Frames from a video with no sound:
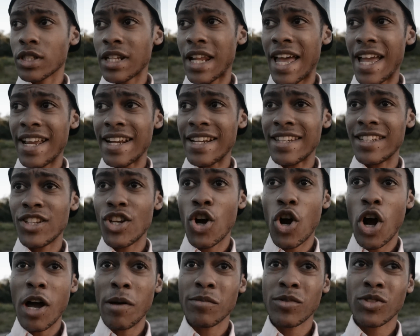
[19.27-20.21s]
like,
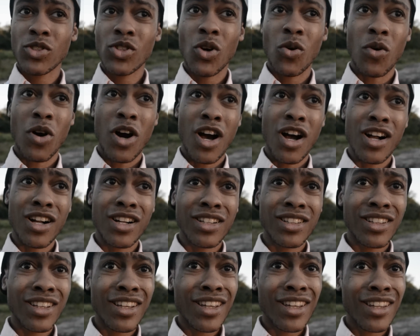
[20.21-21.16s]
yo, I'm so
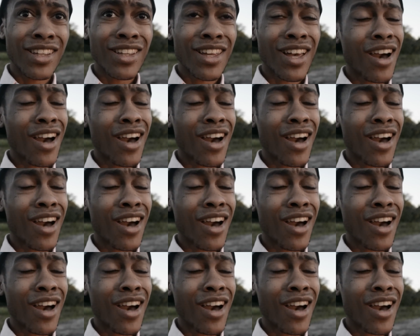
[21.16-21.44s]
ugly.